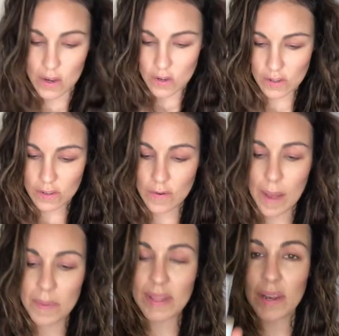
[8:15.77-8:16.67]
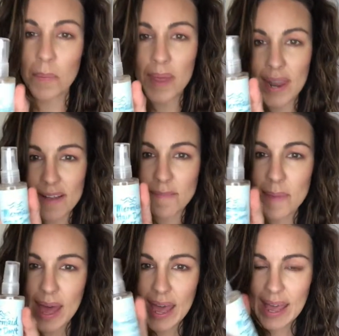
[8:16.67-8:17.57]
just grab a little bit of
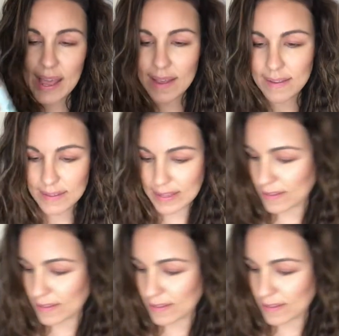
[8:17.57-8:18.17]
my sea